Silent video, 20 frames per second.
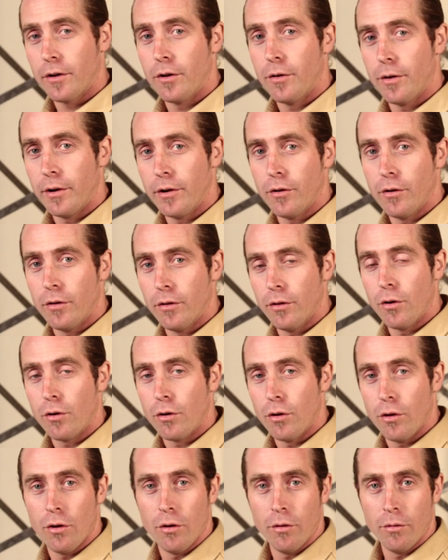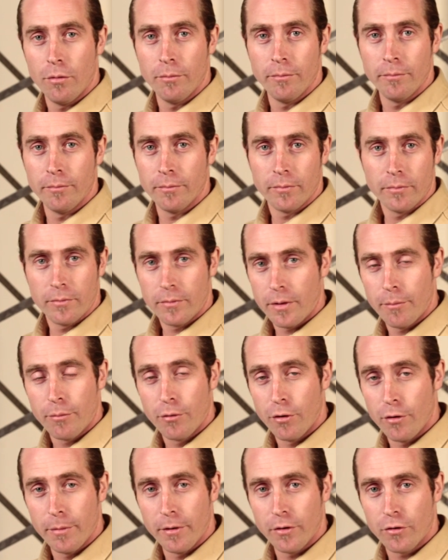going to a local home
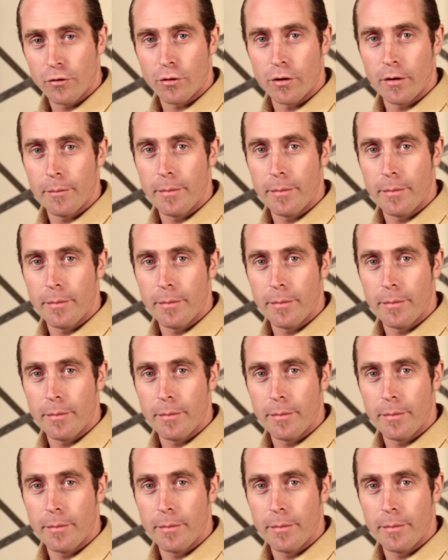improvement store